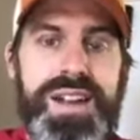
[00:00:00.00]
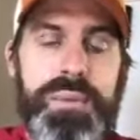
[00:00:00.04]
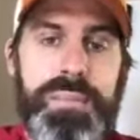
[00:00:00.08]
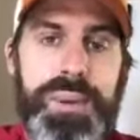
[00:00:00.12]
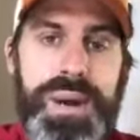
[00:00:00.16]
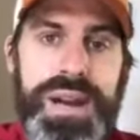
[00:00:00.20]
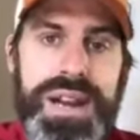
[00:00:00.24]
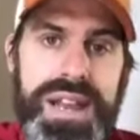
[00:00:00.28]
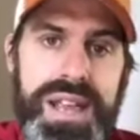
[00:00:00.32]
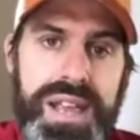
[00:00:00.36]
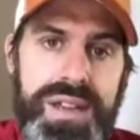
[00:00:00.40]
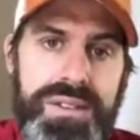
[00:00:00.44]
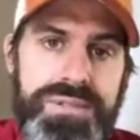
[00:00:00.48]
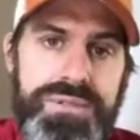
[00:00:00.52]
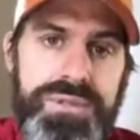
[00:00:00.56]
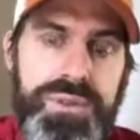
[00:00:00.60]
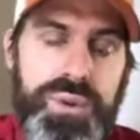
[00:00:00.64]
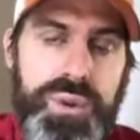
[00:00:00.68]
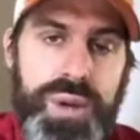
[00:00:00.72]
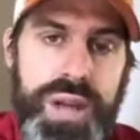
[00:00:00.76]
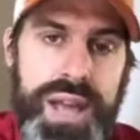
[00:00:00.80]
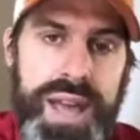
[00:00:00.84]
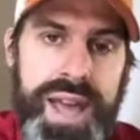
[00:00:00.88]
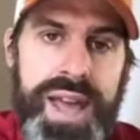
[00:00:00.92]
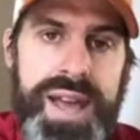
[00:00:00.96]
But if you
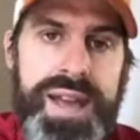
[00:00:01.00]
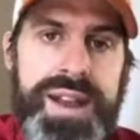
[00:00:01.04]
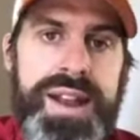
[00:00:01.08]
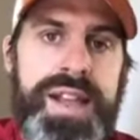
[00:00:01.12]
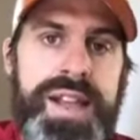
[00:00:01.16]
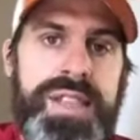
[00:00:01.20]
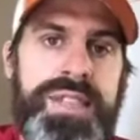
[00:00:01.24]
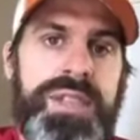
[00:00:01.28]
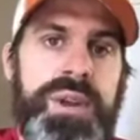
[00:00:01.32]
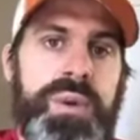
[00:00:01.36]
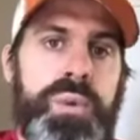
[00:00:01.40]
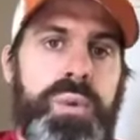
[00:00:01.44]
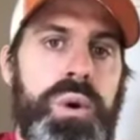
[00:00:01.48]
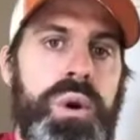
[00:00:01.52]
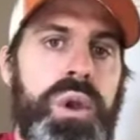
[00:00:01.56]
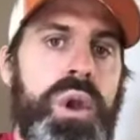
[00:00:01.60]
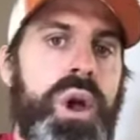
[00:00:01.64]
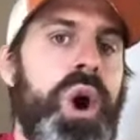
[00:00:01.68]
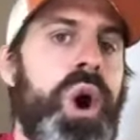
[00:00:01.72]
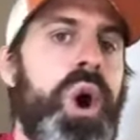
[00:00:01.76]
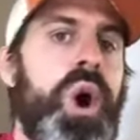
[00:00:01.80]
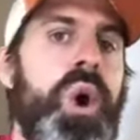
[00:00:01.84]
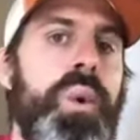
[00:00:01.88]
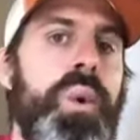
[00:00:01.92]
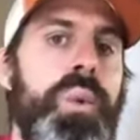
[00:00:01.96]
can't, and there will
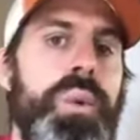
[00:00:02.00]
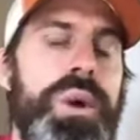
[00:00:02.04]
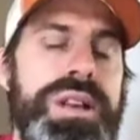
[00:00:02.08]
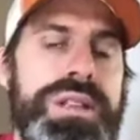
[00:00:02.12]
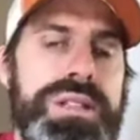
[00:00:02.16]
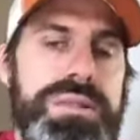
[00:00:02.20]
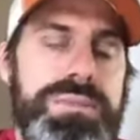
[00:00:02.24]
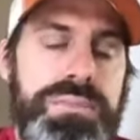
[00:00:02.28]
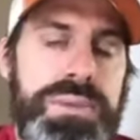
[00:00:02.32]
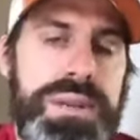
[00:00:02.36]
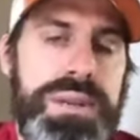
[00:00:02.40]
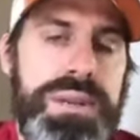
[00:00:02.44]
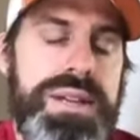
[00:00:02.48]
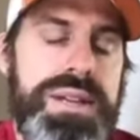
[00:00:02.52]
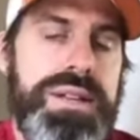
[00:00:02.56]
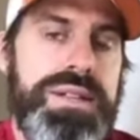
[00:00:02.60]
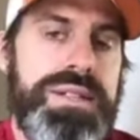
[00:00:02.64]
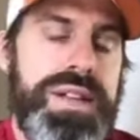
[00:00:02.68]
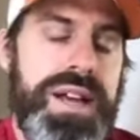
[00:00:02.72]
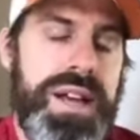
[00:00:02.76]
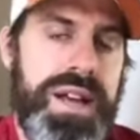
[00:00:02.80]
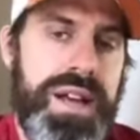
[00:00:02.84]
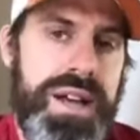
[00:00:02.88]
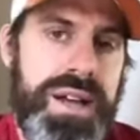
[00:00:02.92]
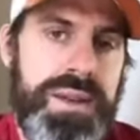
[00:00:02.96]
always be
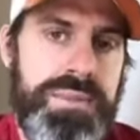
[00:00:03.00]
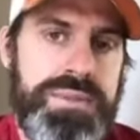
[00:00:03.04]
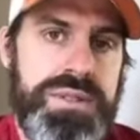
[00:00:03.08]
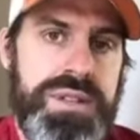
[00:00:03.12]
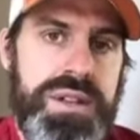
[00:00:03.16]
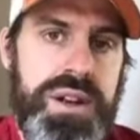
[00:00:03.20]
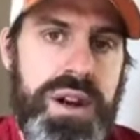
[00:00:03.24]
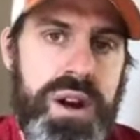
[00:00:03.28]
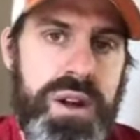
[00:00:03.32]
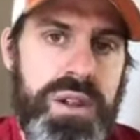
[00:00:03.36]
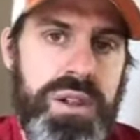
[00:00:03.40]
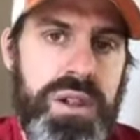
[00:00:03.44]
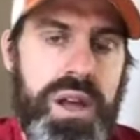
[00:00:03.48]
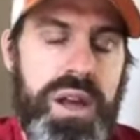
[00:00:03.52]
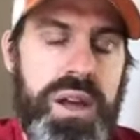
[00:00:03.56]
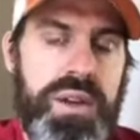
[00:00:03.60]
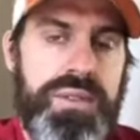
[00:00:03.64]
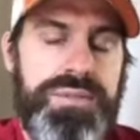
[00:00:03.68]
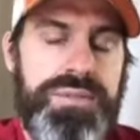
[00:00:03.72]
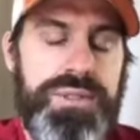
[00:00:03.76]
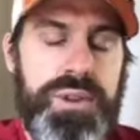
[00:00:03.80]
times in our life,